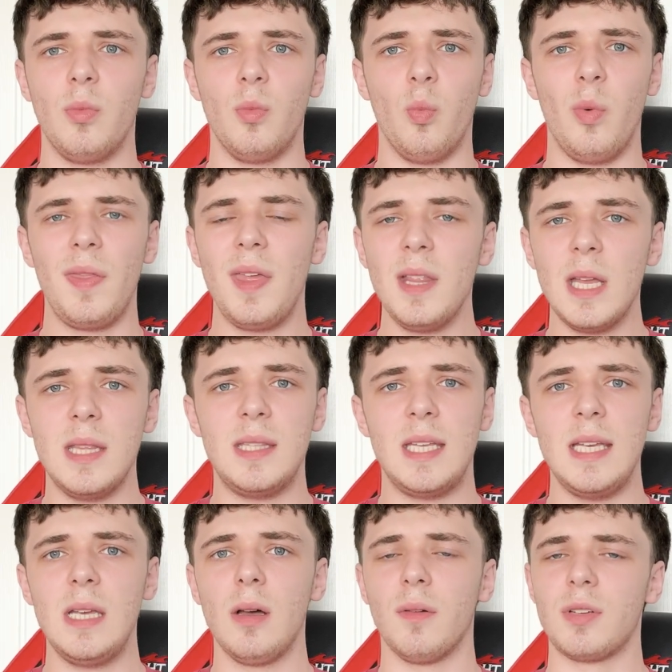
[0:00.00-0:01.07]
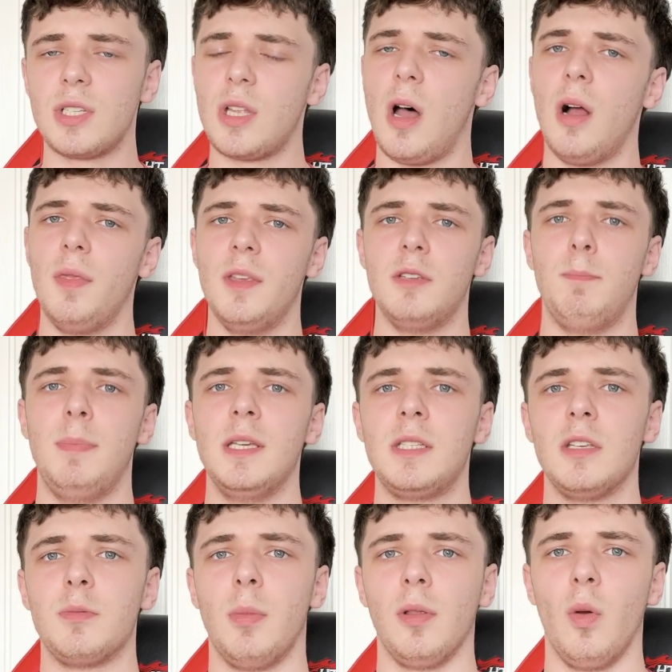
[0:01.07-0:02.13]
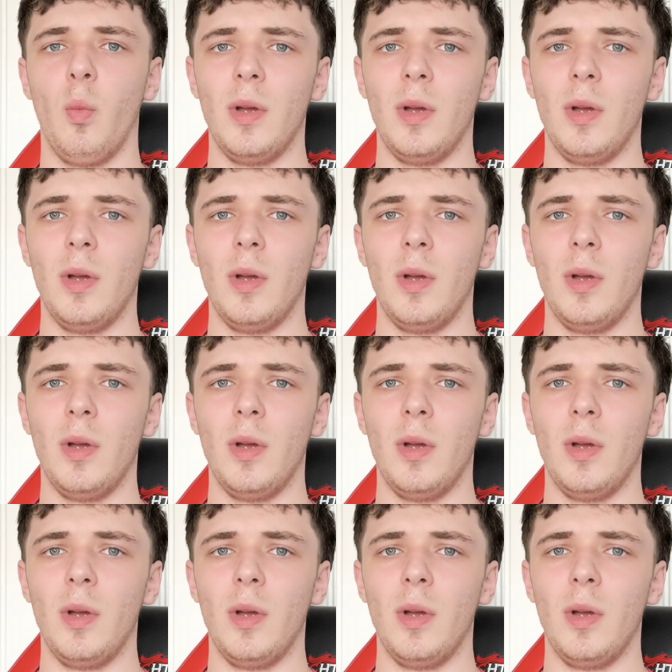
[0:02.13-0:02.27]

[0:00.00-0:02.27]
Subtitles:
within a day of starting this business model,